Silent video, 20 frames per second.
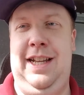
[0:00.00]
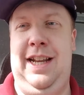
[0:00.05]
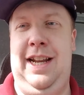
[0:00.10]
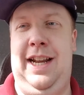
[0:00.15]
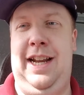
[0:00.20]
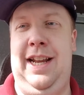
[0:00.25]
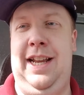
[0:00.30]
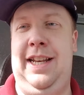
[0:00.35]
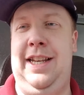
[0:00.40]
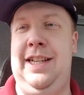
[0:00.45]

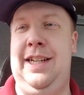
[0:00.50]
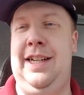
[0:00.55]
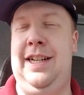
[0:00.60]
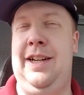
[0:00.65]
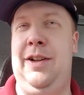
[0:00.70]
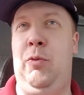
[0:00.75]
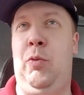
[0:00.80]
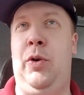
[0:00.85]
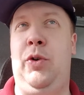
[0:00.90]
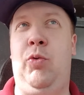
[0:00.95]

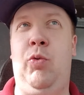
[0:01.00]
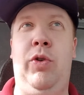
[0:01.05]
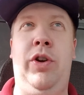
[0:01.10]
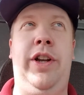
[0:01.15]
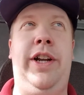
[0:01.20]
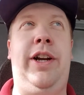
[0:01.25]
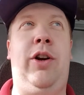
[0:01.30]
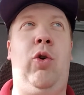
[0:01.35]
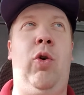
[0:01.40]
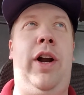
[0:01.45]
And what's
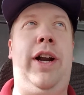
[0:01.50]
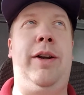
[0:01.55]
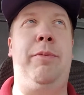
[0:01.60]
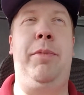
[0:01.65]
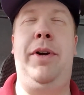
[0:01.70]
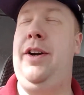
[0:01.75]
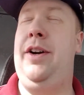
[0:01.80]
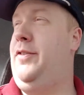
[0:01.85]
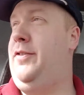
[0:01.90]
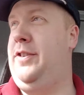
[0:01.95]
really great
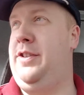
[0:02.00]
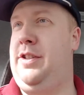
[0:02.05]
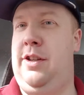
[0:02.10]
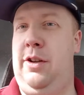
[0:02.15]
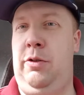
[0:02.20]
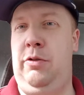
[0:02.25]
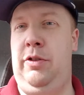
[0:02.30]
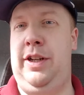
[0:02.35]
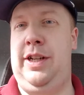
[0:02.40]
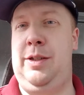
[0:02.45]
about
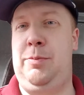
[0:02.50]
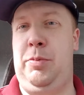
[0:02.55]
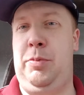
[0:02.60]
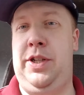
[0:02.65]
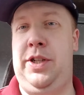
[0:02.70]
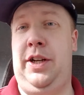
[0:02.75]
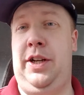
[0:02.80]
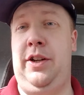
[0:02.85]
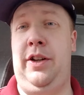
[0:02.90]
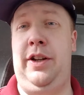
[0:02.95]
Fazoli's,
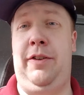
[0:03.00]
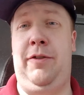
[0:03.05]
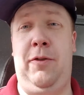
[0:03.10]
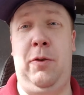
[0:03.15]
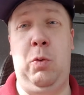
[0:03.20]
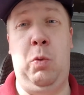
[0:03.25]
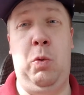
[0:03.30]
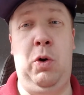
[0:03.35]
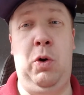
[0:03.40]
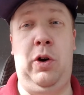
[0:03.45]
particularly for
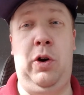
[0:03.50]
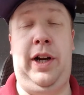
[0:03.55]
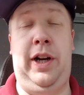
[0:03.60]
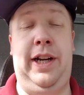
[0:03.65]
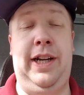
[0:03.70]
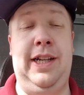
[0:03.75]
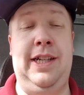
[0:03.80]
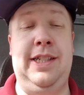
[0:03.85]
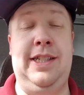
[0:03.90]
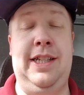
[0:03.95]
work,
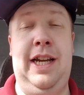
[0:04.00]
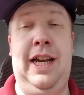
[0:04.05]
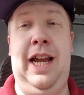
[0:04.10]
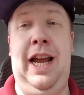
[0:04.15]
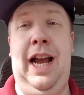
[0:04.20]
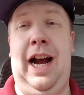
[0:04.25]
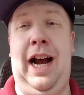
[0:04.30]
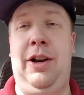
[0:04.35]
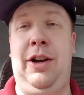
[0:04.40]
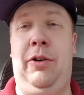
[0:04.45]
is
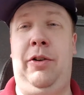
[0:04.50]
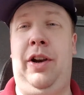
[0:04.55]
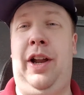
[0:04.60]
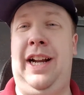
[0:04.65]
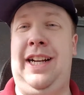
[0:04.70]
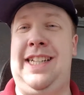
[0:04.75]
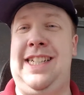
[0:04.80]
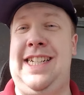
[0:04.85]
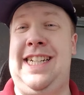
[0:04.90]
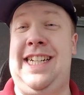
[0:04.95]
I don't
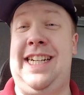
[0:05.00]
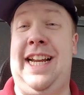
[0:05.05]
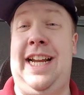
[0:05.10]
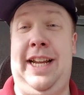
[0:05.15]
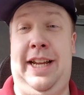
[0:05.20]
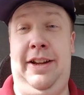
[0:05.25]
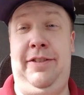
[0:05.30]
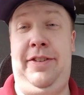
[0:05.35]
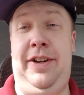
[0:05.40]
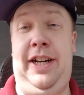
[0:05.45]
like to eat
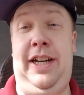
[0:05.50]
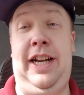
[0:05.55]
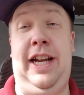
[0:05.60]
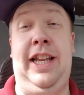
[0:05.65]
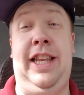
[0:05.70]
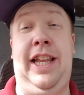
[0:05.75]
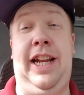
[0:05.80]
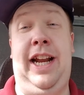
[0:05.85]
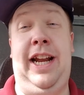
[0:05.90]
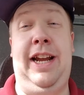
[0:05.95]
heavy,
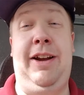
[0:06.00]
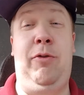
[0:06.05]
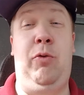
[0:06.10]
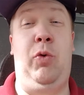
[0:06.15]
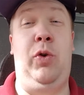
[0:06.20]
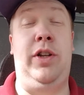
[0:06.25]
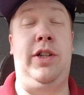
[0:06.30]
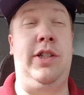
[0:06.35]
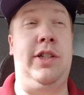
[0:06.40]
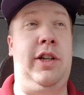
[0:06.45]
and they have
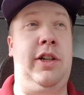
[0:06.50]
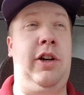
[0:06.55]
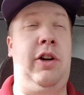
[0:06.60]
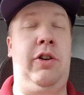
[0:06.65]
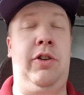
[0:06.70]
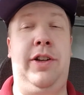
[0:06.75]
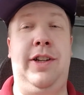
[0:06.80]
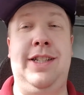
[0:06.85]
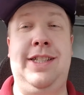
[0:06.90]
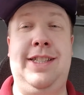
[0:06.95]
what's
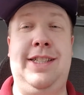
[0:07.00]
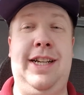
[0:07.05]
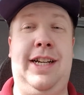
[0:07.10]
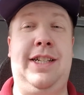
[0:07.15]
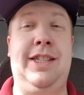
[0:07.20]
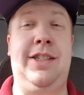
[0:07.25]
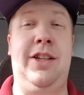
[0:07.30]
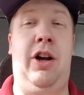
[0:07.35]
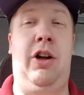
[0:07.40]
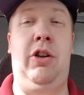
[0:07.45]
called a
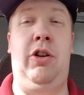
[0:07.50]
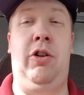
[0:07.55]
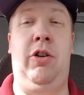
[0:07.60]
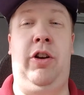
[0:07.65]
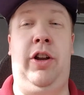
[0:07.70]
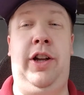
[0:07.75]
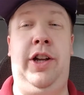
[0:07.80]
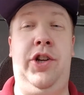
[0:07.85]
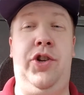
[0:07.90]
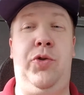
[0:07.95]
$6
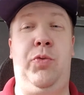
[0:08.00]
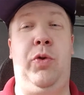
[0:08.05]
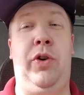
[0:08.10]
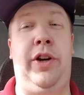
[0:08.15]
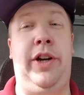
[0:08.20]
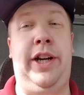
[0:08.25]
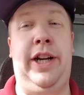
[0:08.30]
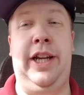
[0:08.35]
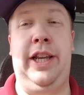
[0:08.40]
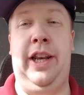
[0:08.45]
lunch where
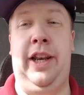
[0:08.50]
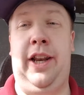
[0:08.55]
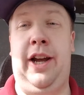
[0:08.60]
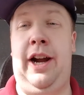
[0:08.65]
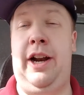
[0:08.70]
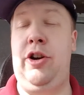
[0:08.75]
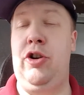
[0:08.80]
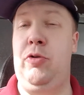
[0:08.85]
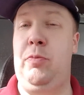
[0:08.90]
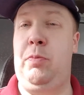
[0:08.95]
you get
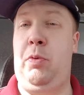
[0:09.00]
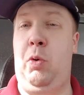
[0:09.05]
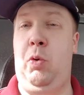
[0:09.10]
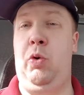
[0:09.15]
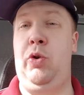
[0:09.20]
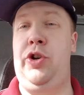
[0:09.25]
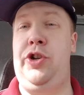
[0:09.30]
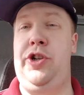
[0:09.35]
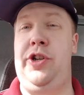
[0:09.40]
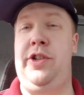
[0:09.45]
lighter
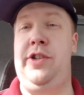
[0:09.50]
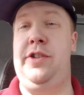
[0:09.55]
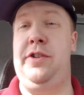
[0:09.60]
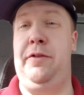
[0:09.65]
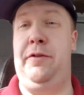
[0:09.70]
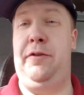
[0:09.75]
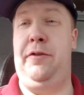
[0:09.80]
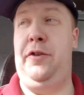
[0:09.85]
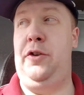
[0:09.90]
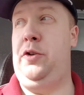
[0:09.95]
portions of
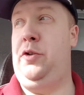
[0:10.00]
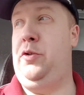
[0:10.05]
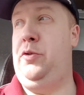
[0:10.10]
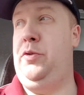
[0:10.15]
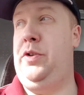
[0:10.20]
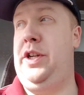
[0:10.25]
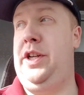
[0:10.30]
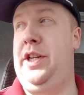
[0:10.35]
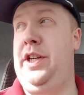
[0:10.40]
food,